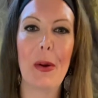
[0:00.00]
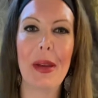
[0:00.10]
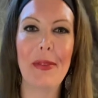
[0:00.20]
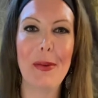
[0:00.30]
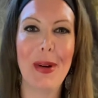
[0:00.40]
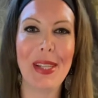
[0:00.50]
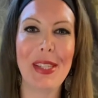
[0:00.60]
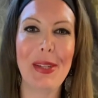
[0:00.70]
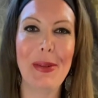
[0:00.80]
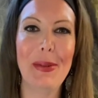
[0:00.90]
if you want
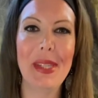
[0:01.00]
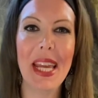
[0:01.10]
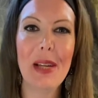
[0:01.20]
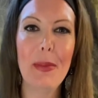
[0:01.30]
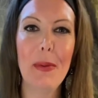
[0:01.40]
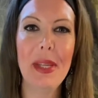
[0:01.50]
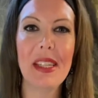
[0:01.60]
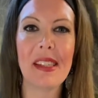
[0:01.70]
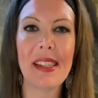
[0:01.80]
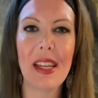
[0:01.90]
to take a moment to
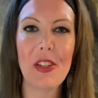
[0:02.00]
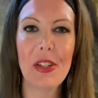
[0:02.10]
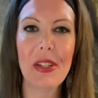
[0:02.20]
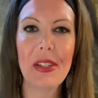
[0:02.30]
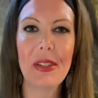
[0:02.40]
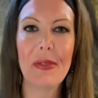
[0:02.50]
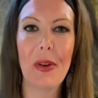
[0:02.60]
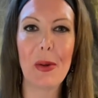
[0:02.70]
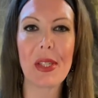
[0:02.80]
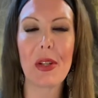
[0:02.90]
center,
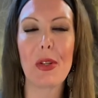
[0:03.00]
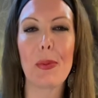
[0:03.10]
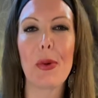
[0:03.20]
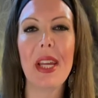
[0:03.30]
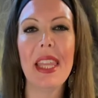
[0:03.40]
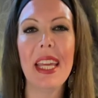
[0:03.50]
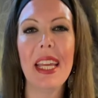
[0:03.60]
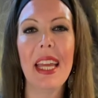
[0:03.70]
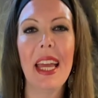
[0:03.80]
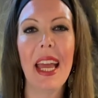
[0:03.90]
focus on your
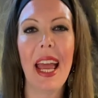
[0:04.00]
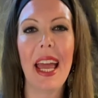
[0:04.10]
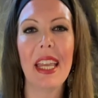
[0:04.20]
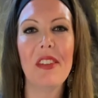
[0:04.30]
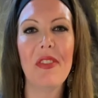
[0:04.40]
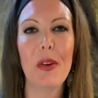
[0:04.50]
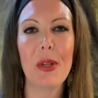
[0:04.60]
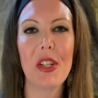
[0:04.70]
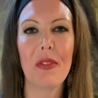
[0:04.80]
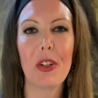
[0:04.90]
breathing, and feel
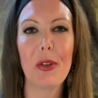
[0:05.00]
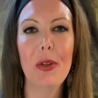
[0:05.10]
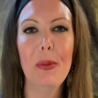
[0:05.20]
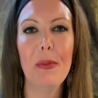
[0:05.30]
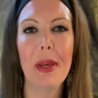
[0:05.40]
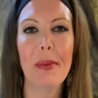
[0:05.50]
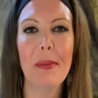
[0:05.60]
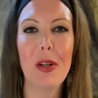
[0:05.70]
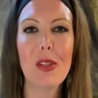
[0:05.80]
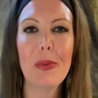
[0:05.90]
whichever group, maybe
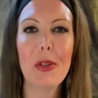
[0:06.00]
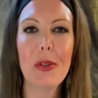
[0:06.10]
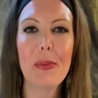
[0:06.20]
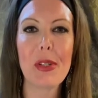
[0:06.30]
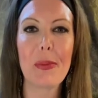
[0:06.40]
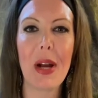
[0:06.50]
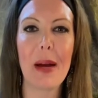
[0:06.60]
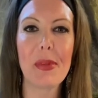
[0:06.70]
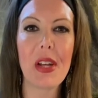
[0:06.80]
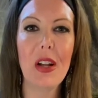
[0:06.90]
multiple groups, or
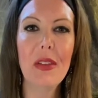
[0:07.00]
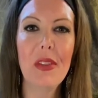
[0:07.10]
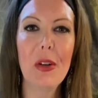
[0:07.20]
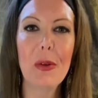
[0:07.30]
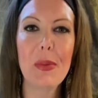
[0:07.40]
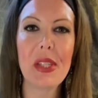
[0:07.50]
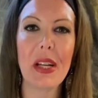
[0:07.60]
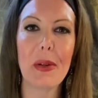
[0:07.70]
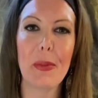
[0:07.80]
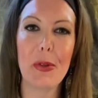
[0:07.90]
perhaps all of the groups that
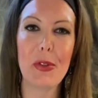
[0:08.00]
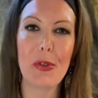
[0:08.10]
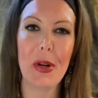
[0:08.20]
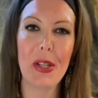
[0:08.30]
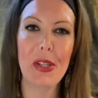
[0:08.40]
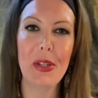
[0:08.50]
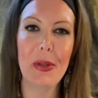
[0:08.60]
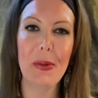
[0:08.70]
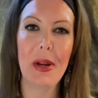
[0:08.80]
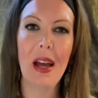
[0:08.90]
you're most drawn
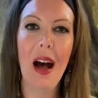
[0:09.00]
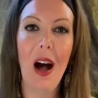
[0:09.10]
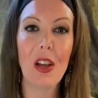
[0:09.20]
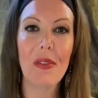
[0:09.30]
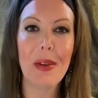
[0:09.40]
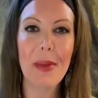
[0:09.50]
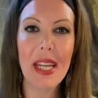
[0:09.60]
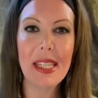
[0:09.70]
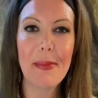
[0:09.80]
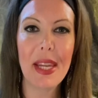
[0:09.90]
to. I'll give you a minute
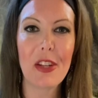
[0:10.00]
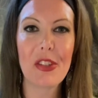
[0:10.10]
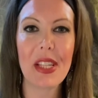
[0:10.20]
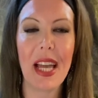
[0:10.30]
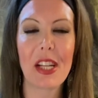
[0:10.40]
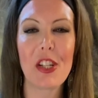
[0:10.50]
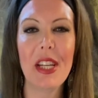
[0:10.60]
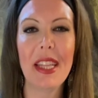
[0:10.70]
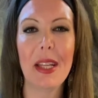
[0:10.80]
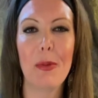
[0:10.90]
to make your selection
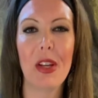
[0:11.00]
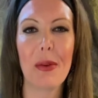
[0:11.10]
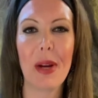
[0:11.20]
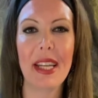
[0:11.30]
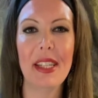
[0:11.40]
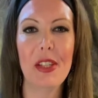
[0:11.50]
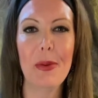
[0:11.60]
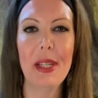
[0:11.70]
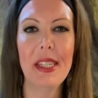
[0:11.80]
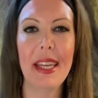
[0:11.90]
and then we'll get right into
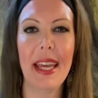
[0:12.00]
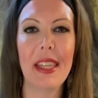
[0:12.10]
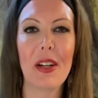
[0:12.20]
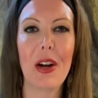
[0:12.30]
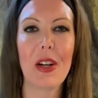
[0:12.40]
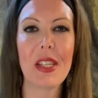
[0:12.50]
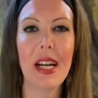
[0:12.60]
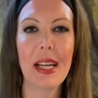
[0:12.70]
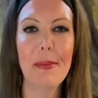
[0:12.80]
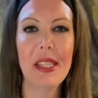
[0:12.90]
it. And there are
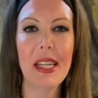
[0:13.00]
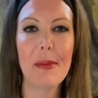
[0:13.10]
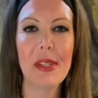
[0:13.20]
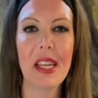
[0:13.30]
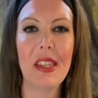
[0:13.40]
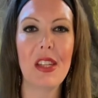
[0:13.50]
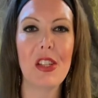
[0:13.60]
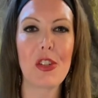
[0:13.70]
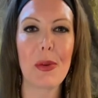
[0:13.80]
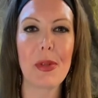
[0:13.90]
timestamps in the
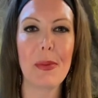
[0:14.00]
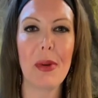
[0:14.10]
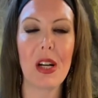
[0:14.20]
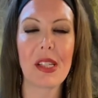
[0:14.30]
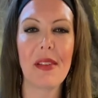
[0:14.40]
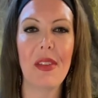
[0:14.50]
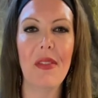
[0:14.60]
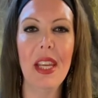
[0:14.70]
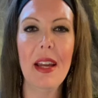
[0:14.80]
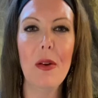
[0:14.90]
description box of the
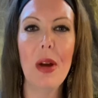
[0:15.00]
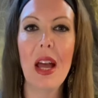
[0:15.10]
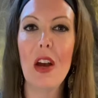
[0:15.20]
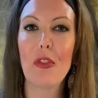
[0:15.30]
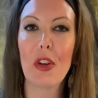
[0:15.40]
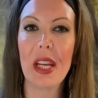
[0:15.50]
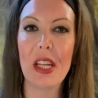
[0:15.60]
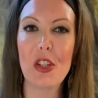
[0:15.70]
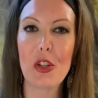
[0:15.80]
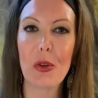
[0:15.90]
video for
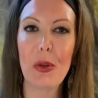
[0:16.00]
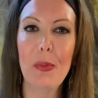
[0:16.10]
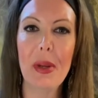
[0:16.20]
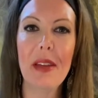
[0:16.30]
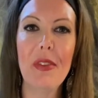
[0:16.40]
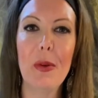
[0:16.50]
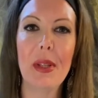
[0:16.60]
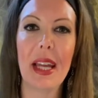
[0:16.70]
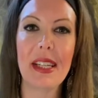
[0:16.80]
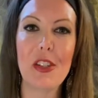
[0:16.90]
each group if you would
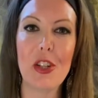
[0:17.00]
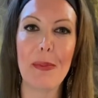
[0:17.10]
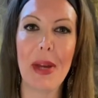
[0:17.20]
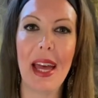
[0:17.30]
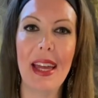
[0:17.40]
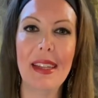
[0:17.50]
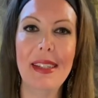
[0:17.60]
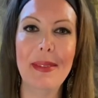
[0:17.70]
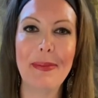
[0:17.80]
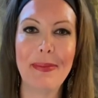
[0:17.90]
like to jump ahead.
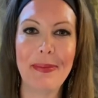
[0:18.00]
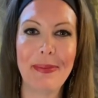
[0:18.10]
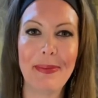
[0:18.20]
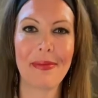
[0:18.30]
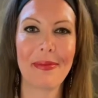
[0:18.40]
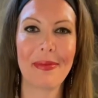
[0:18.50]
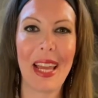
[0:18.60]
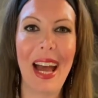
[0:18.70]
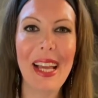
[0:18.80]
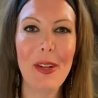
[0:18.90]

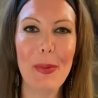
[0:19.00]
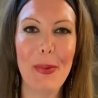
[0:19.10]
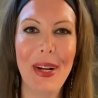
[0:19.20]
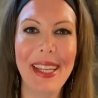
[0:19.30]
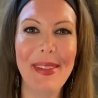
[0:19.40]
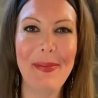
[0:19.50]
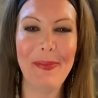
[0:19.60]
Hi, group one.